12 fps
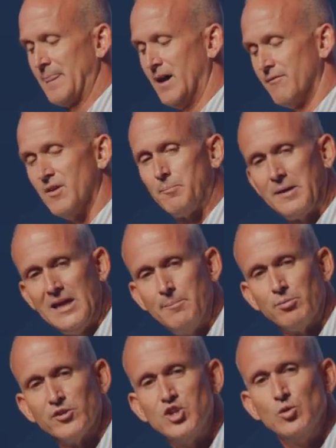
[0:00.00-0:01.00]
of the
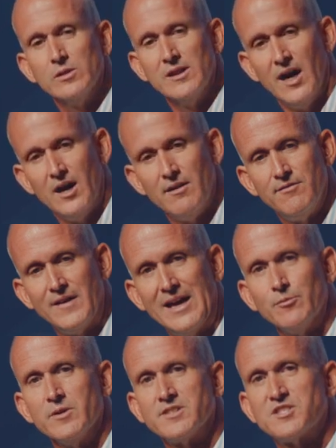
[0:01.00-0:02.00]
people you love
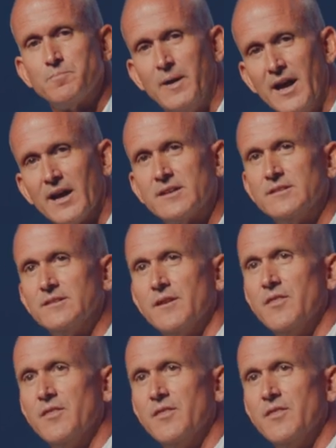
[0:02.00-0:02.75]
and respect